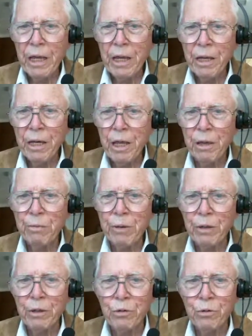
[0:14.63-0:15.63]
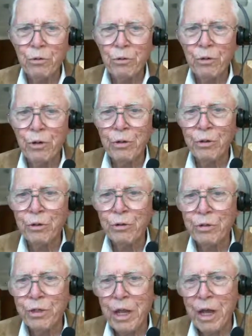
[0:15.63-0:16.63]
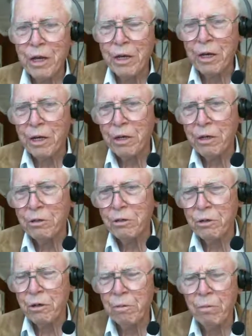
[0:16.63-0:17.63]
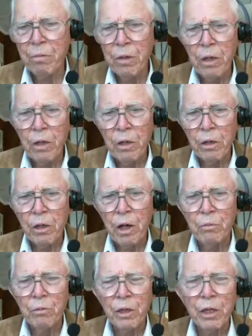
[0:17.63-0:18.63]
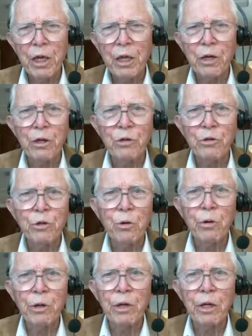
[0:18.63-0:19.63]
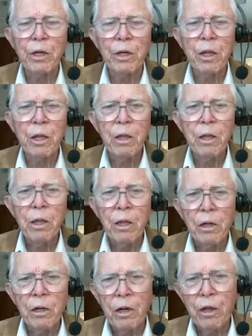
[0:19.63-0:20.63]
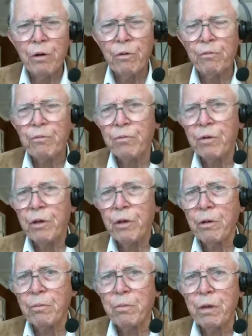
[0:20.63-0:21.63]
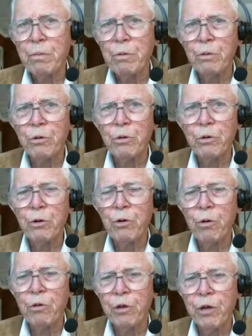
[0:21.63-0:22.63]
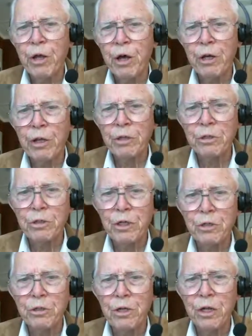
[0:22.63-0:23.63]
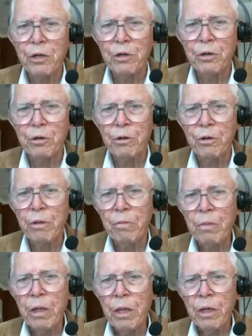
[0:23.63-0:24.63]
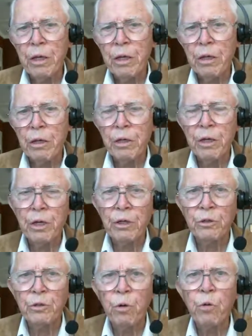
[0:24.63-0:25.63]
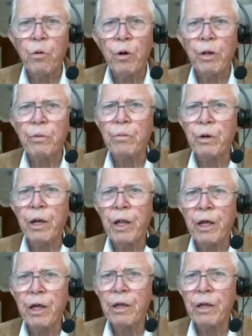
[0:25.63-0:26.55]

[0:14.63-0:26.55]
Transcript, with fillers: and helping to understand it. It's a complicated joint, and a lot of uh, people doing orthodontics just tend to uh, ignore it, but I,